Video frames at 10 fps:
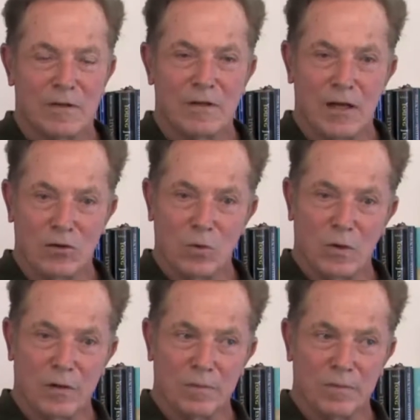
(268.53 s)
Yet you
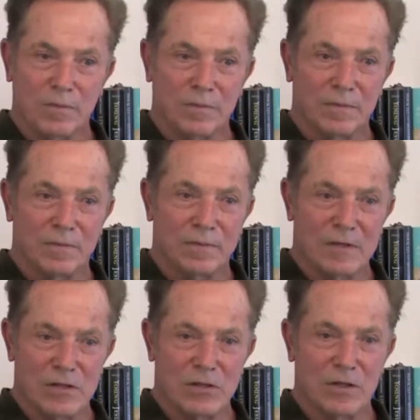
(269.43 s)
are
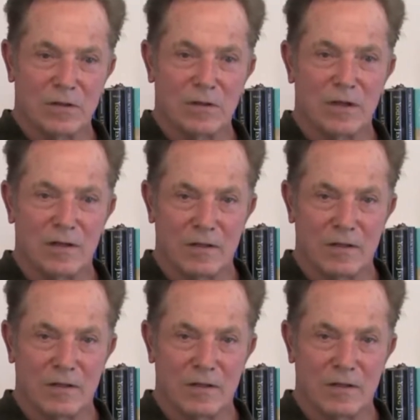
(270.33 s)
considered